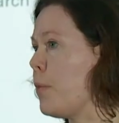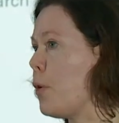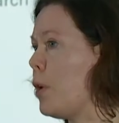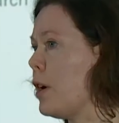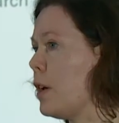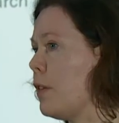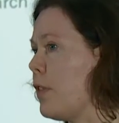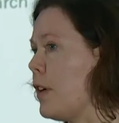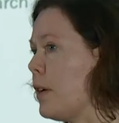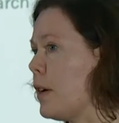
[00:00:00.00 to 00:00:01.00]
the work of
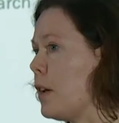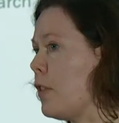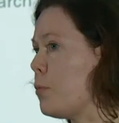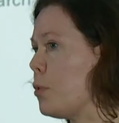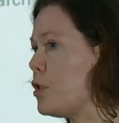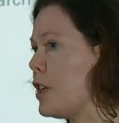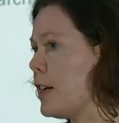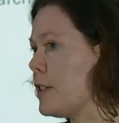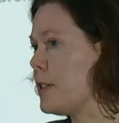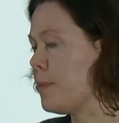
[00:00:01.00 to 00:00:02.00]
the Glove
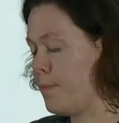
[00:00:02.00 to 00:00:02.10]
project.